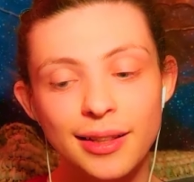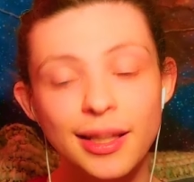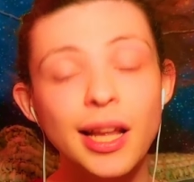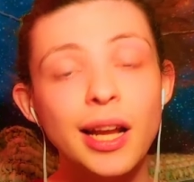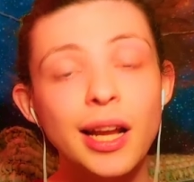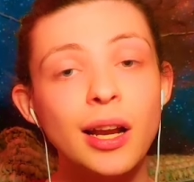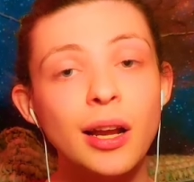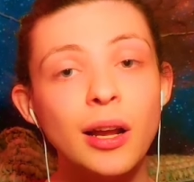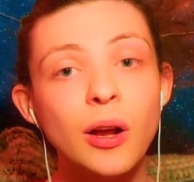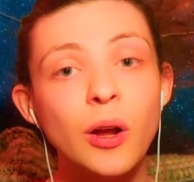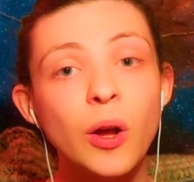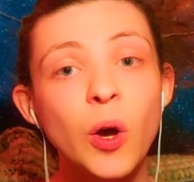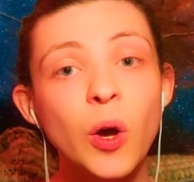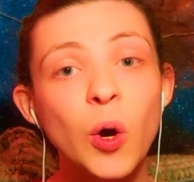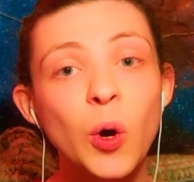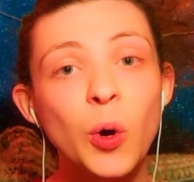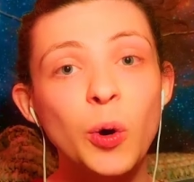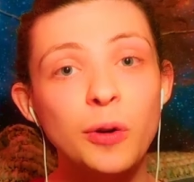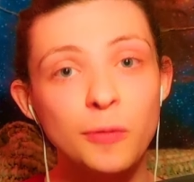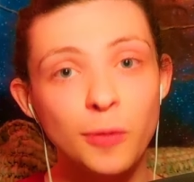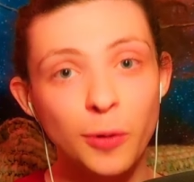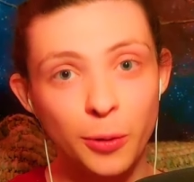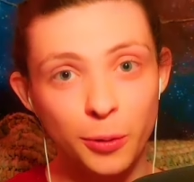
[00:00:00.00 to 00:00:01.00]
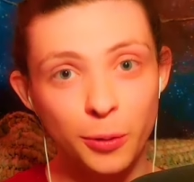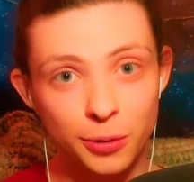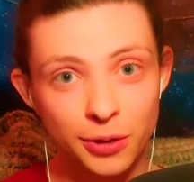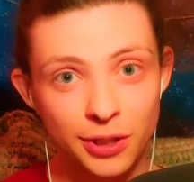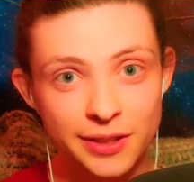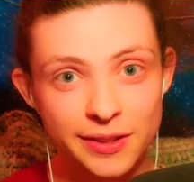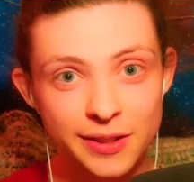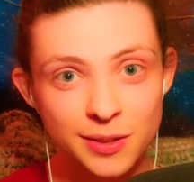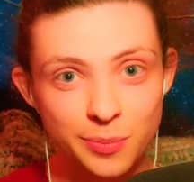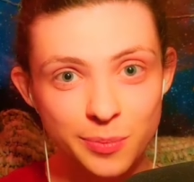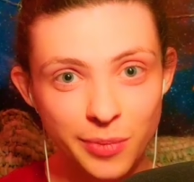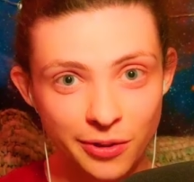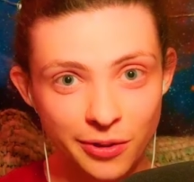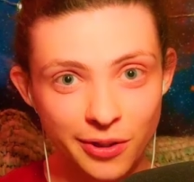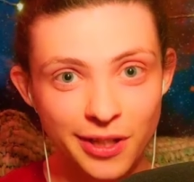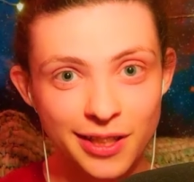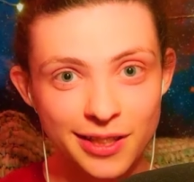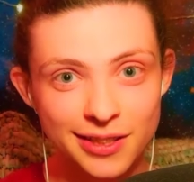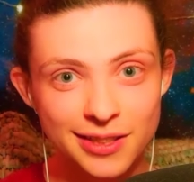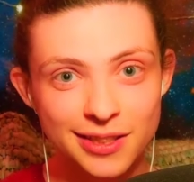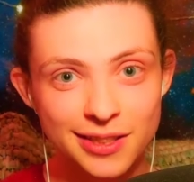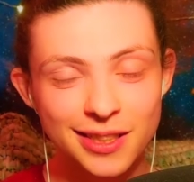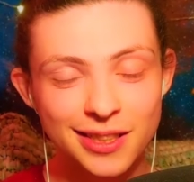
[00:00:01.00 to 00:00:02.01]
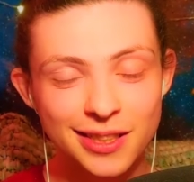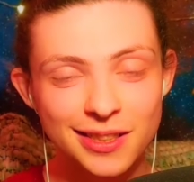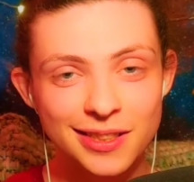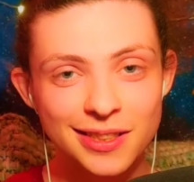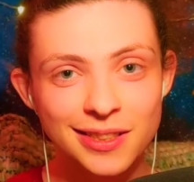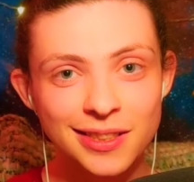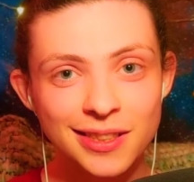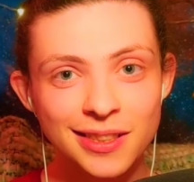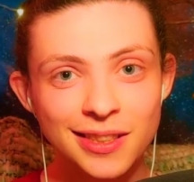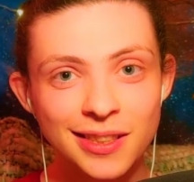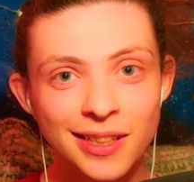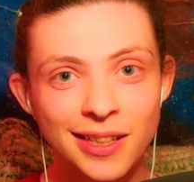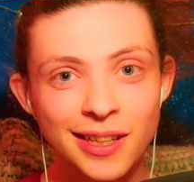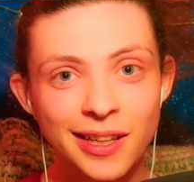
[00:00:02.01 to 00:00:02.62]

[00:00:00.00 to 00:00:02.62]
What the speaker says: letting go of old experiences.